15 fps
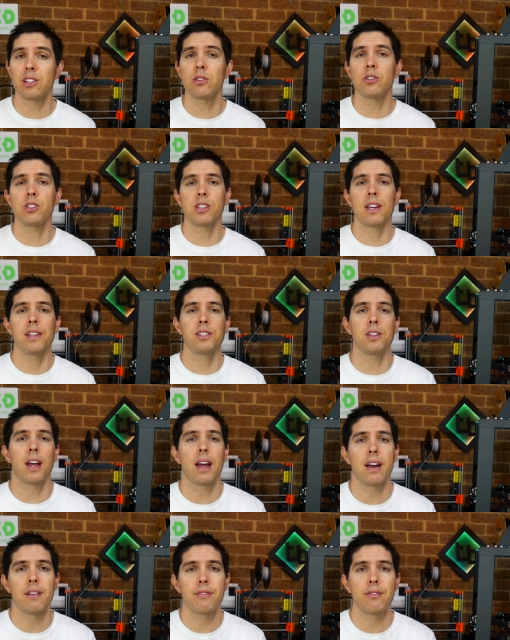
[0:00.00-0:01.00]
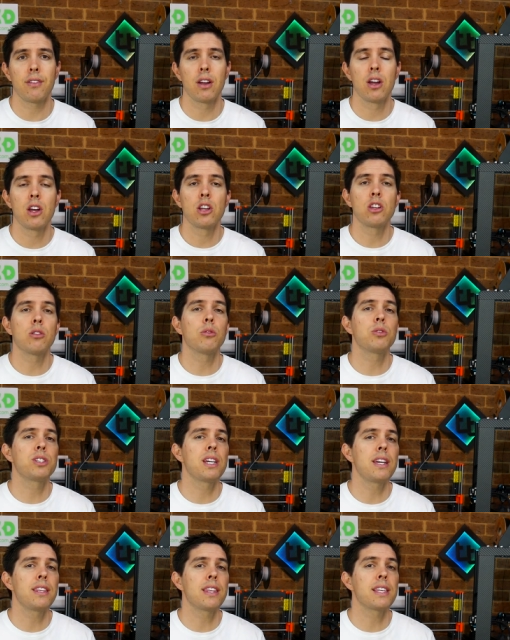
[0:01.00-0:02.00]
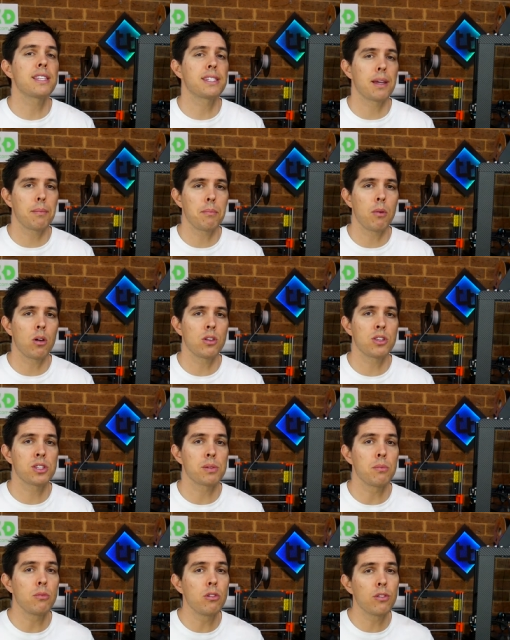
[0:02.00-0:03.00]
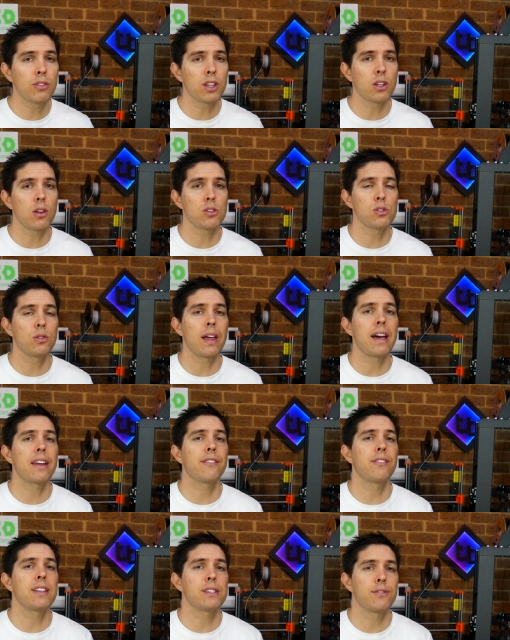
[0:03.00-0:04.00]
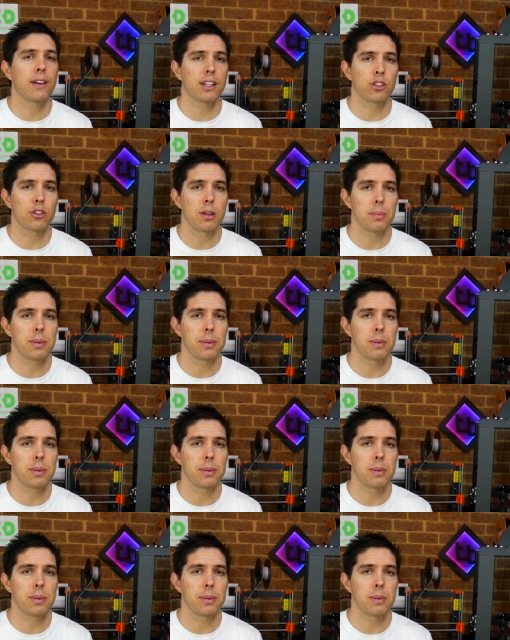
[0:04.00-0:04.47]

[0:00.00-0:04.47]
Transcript: a good chance you have, you'll see that some mods move the nozzle out of its factory